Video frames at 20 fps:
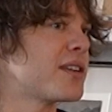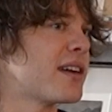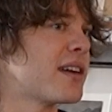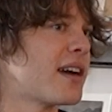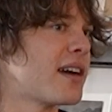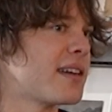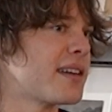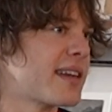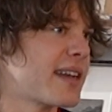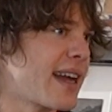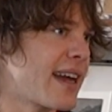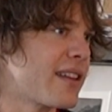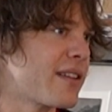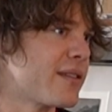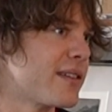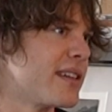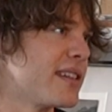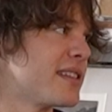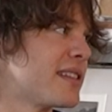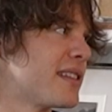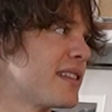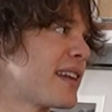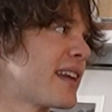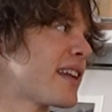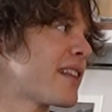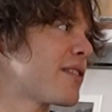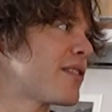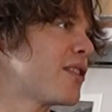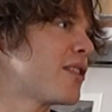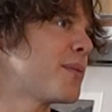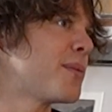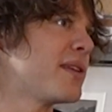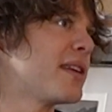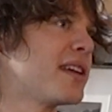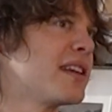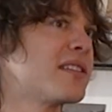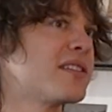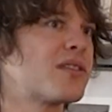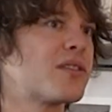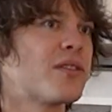to galleries and gallery
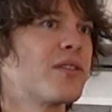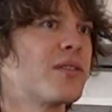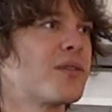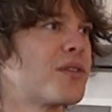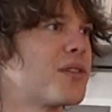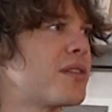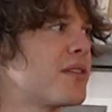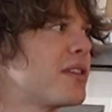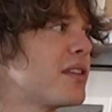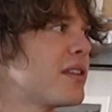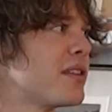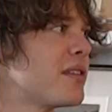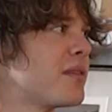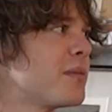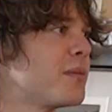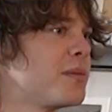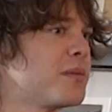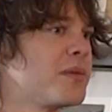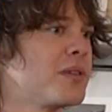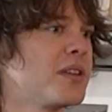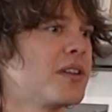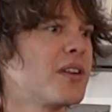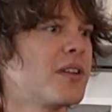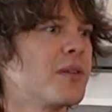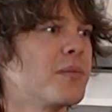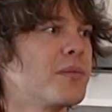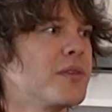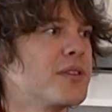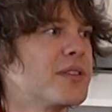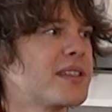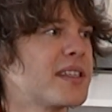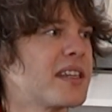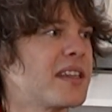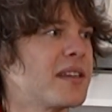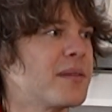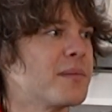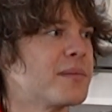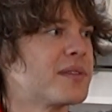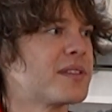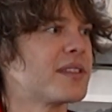openings or the, you know,
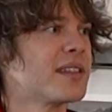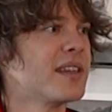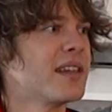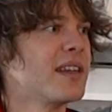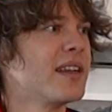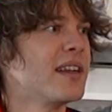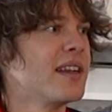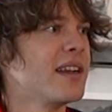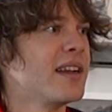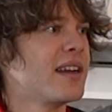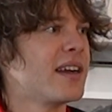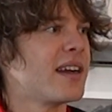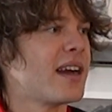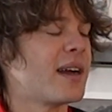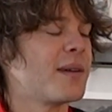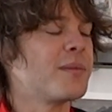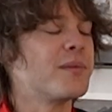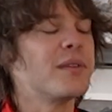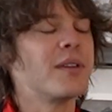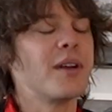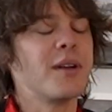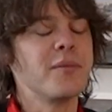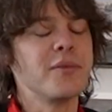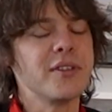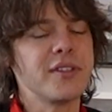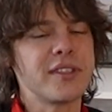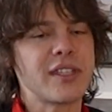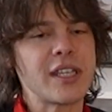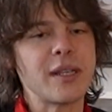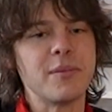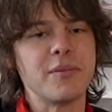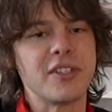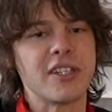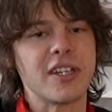museums. I'm a museum